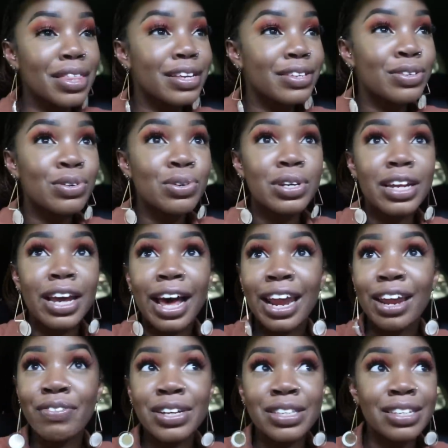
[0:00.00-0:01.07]
there's no day
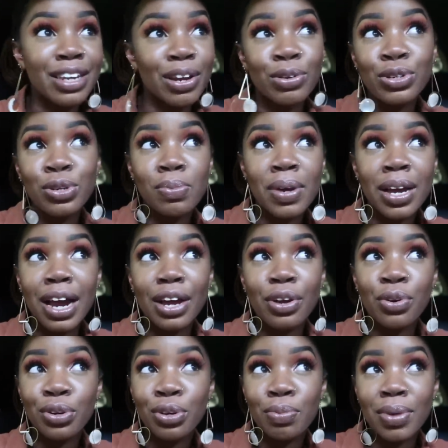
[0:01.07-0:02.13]
I'll ever sit down to make a
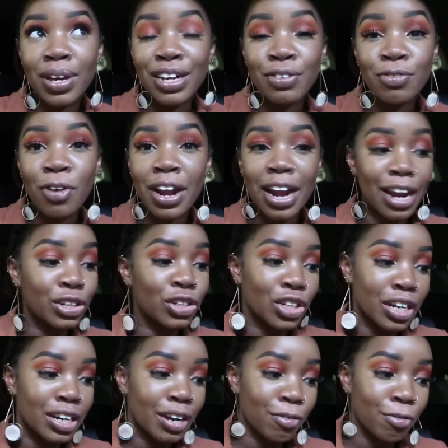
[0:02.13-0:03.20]
document for an
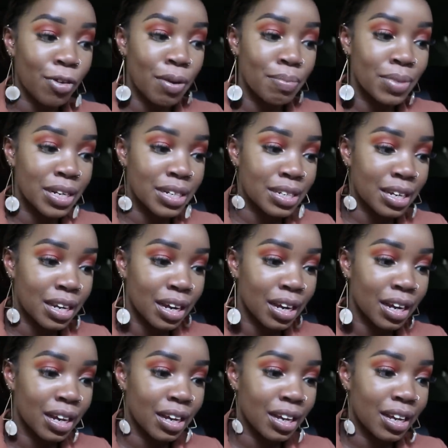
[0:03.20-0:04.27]
agenda for a
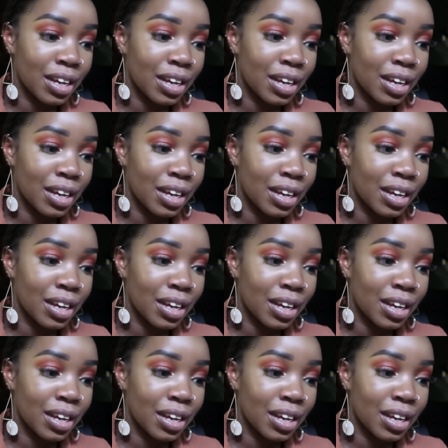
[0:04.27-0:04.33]
meeting.